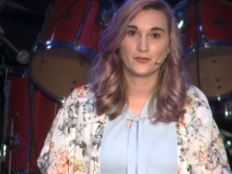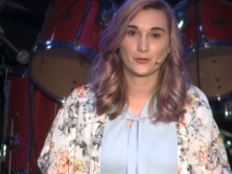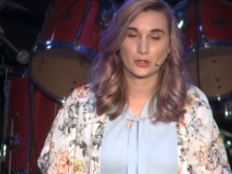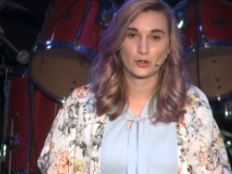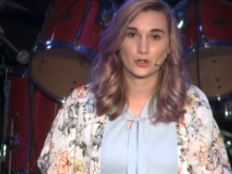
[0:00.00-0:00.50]

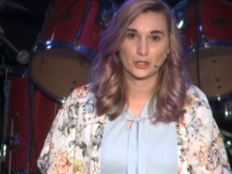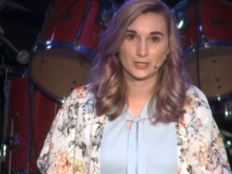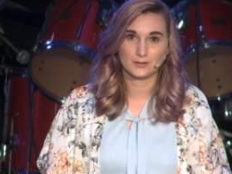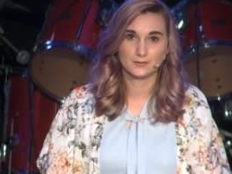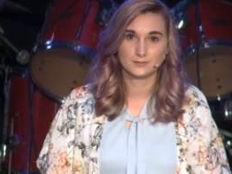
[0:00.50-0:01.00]
for your
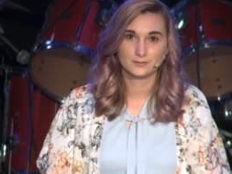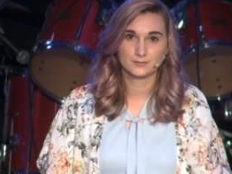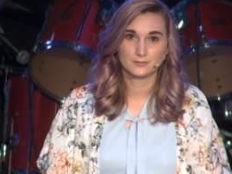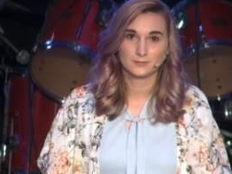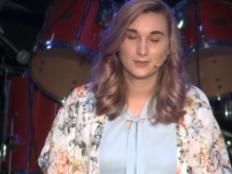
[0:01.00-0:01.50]
good.
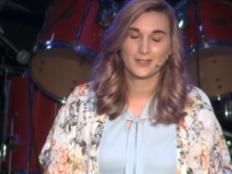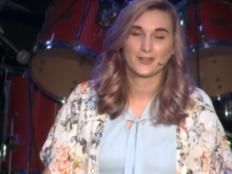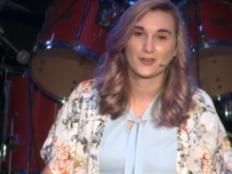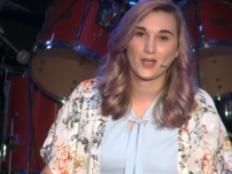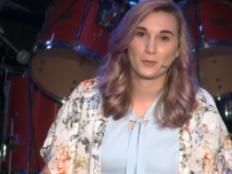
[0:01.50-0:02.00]

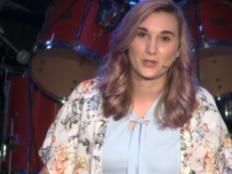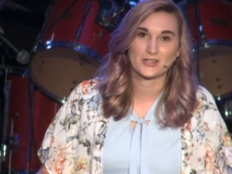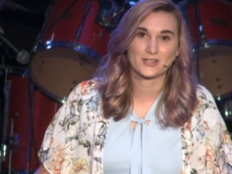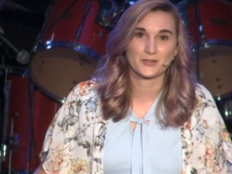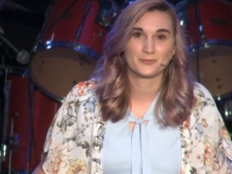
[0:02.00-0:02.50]
God
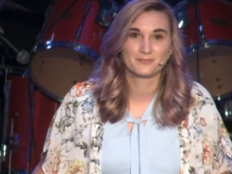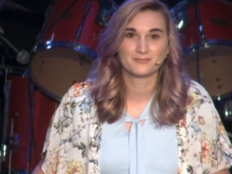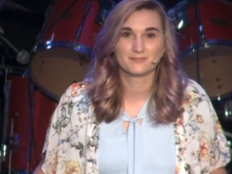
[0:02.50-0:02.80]
bless you.